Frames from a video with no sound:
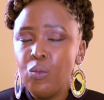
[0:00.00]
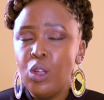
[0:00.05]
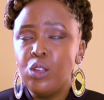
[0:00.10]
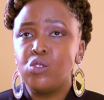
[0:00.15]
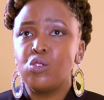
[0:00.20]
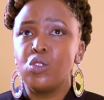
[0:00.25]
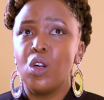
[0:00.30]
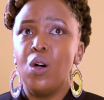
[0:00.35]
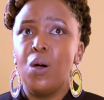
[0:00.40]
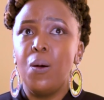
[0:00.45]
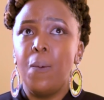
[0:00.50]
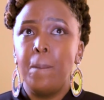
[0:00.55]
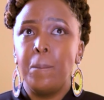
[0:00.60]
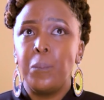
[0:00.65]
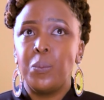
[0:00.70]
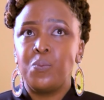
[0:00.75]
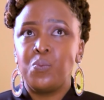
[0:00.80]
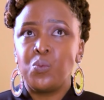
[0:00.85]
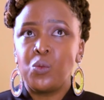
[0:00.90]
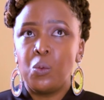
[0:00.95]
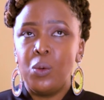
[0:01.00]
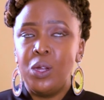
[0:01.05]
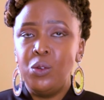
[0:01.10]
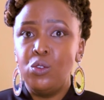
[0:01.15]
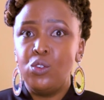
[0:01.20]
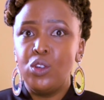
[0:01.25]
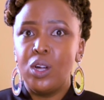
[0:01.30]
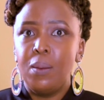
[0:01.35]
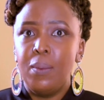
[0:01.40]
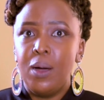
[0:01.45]
So when
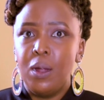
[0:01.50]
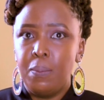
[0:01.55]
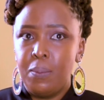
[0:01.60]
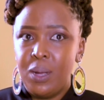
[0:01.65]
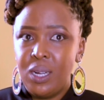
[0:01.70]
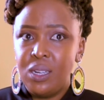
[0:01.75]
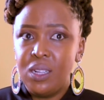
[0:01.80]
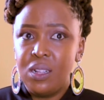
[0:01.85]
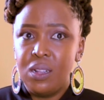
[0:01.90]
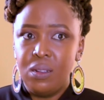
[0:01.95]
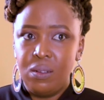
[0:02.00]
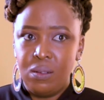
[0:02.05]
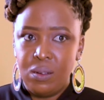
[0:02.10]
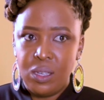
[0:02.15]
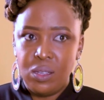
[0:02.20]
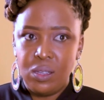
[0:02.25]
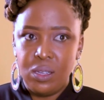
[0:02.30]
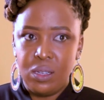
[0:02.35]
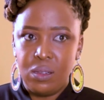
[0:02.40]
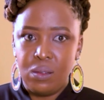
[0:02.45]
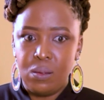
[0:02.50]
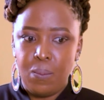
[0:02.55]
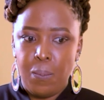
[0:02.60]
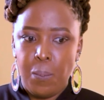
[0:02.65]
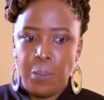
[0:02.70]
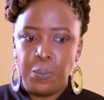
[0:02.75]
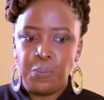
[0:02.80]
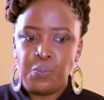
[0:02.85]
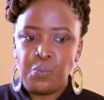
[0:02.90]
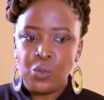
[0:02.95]
you talk about mental illnesses,
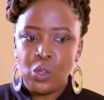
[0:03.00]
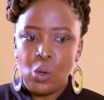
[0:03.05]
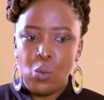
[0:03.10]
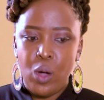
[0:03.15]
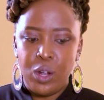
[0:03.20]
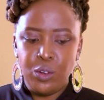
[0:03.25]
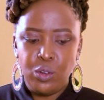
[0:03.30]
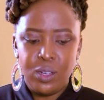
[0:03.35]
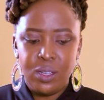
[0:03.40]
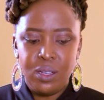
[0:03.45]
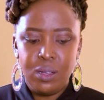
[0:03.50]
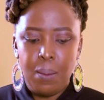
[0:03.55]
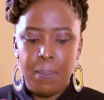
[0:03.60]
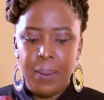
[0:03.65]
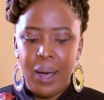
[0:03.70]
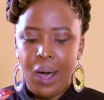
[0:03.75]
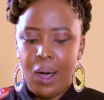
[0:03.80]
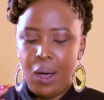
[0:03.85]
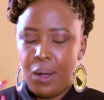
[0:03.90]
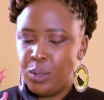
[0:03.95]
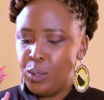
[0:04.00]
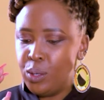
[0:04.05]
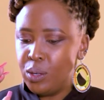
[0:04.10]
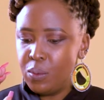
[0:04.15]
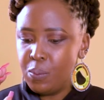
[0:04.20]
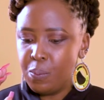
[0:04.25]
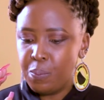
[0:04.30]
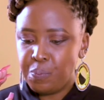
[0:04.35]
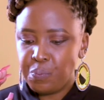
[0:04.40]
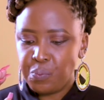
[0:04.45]
we're talking about
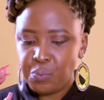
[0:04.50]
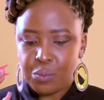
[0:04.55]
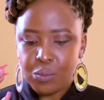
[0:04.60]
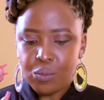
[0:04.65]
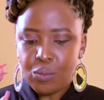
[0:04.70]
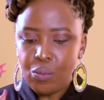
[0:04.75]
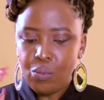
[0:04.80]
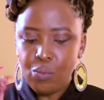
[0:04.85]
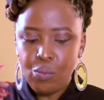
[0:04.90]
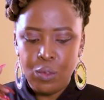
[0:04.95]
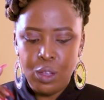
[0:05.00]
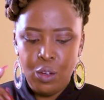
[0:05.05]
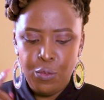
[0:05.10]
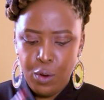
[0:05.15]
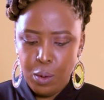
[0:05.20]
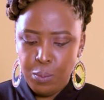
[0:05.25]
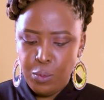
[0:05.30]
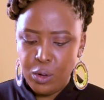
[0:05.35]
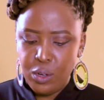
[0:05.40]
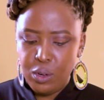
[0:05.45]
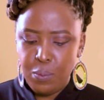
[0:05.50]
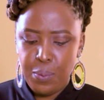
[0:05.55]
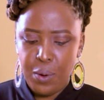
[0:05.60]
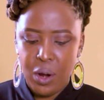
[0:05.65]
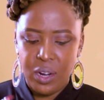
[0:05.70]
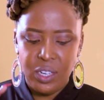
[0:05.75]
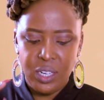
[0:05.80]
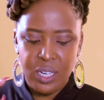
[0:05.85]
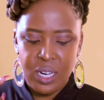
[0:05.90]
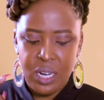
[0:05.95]
from your
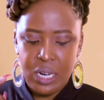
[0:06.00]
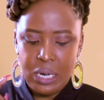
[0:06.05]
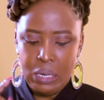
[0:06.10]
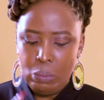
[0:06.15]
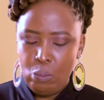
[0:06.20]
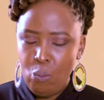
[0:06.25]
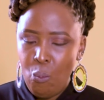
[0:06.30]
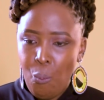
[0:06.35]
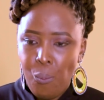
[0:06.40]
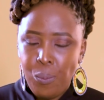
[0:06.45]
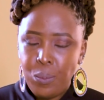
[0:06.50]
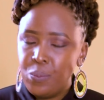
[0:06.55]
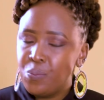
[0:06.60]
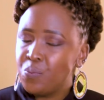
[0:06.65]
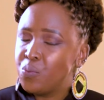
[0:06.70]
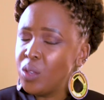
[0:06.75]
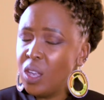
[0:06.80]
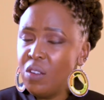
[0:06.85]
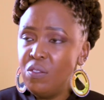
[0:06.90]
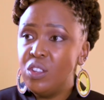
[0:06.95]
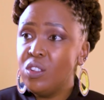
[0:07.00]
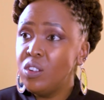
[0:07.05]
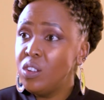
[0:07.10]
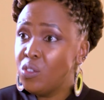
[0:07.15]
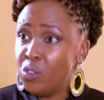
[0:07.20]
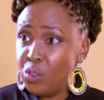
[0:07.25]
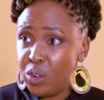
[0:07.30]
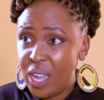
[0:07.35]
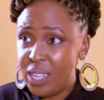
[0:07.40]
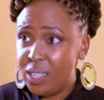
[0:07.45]
depression, even the
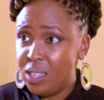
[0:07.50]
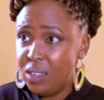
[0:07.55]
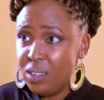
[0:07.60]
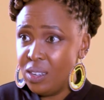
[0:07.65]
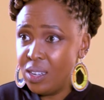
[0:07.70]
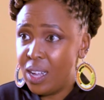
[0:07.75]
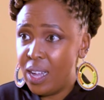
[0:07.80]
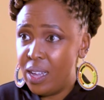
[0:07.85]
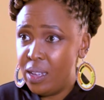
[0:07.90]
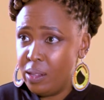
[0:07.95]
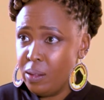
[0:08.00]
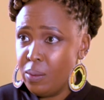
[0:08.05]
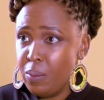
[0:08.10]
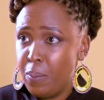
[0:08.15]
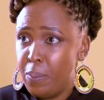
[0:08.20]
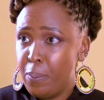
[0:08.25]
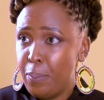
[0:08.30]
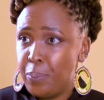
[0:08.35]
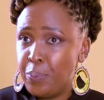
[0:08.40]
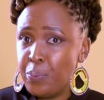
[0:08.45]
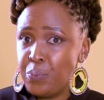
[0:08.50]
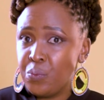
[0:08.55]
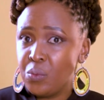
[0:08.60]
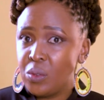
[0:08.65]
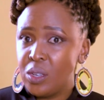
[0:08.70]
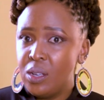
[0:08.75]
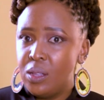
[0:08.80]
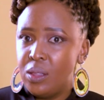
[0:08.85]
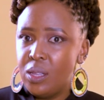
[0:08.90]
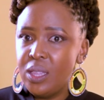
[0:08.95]
stress in you guys.
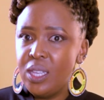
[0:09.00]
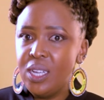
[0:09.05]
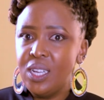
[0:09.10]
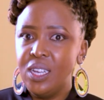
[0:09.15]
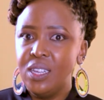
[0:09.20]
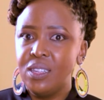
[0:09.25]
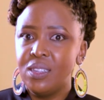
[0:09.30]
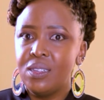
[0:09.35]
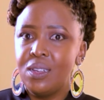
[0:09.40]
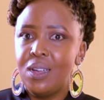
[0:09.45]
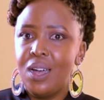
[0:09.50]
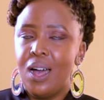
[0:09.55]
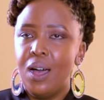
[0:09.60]
The thing is,